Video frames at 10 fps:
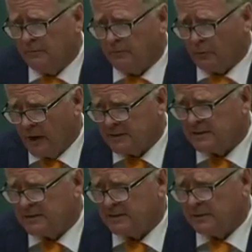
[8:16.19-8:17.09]
For
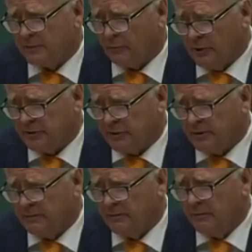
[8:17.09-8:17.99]
us, the
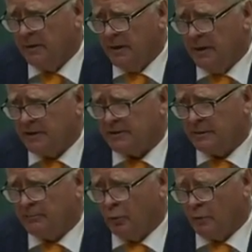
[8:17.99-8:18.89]
region, it's
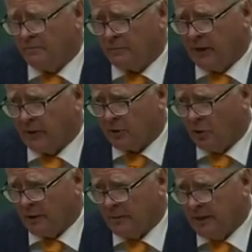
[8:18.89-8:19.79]
important for our
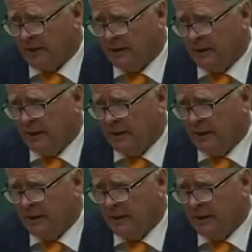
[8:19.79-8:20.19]
economy,